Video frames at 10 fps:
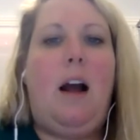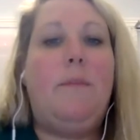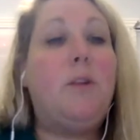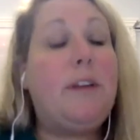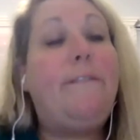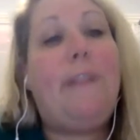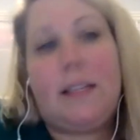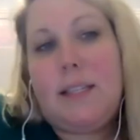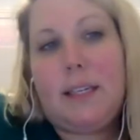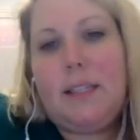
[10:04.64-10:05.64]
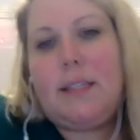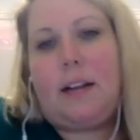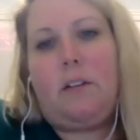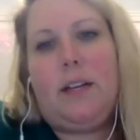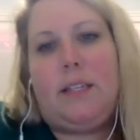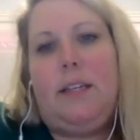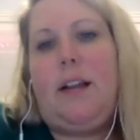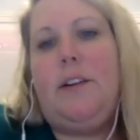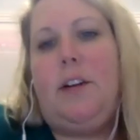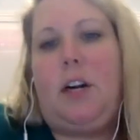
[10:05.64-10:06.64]
Those offenses that are listed
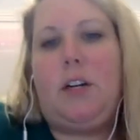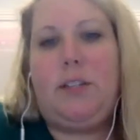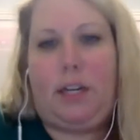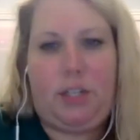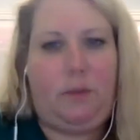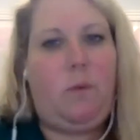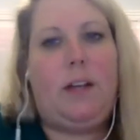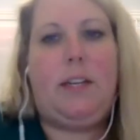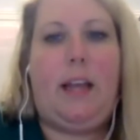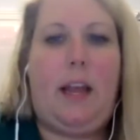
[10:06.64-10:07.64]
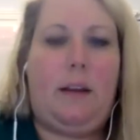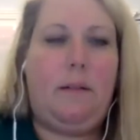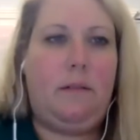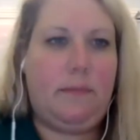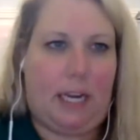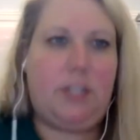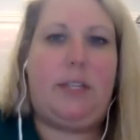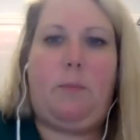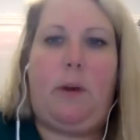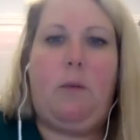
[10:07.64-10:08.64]
under Section
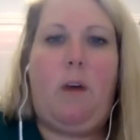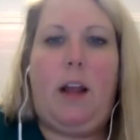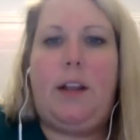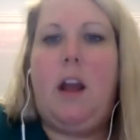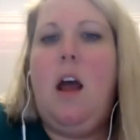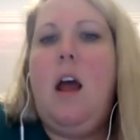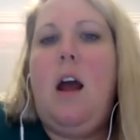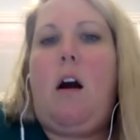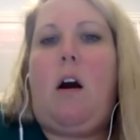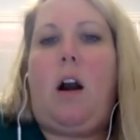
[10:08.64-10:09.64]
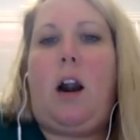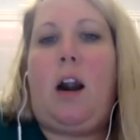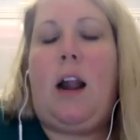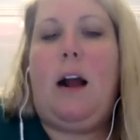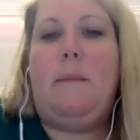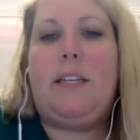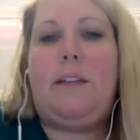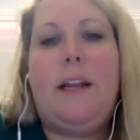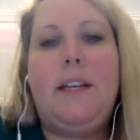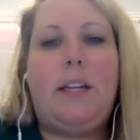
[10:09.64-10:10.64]
110-6.1 are a
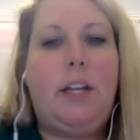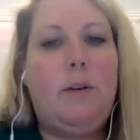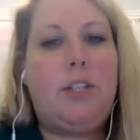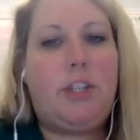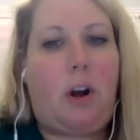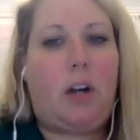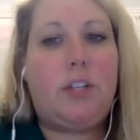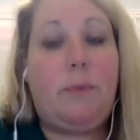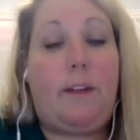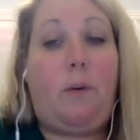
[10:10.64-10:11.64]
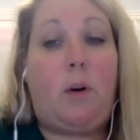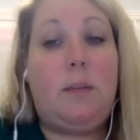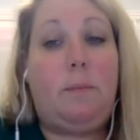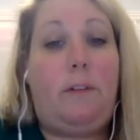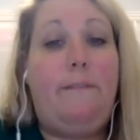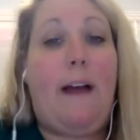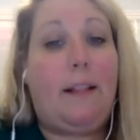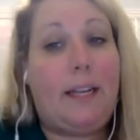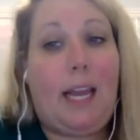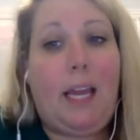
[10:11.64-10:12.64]
defendant who is charged with a forcible
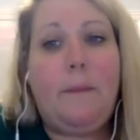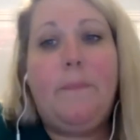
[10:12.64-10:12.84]
felony,